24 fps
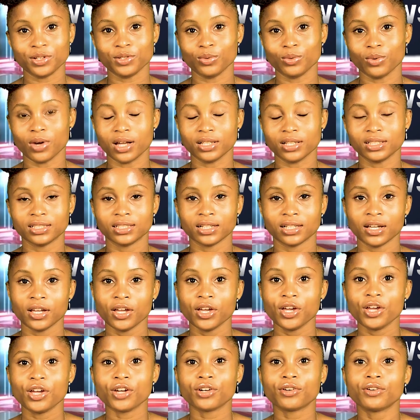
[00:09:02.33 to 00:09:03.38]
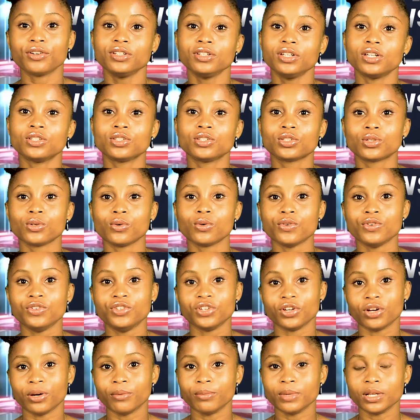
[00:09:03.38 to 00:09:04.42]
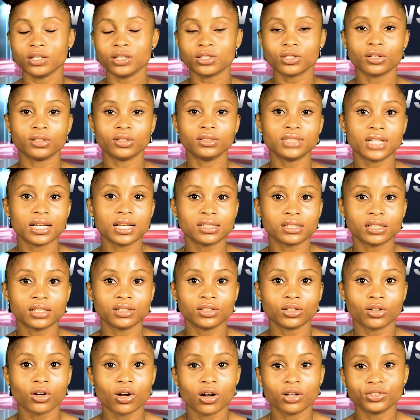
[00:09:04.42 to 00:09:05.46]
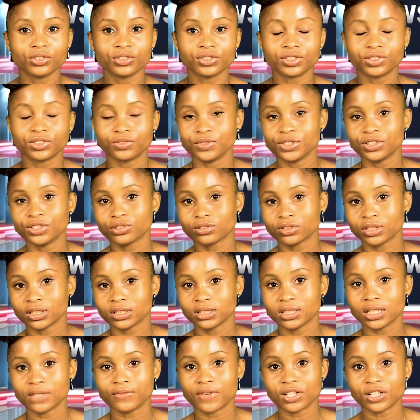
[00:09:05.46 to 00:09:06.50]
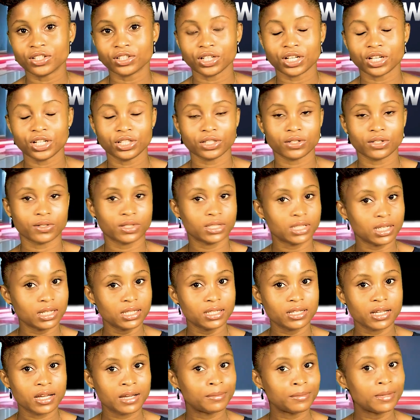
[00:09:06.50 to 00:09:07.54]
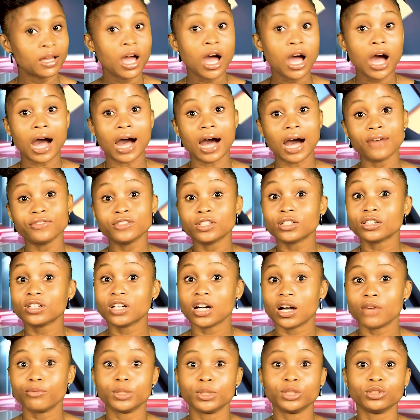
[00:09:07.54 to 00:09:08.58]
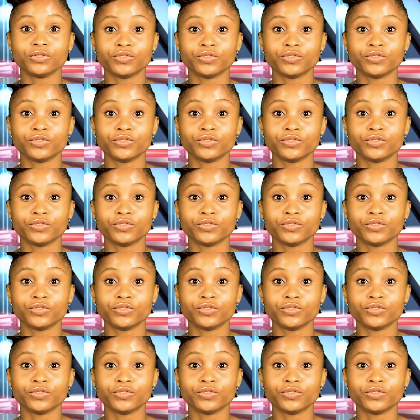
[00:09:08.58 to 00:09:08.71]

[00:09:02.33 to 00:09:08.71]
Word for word: News Watch. A Christian school in Germany is contesting the country's restrictive educational system after government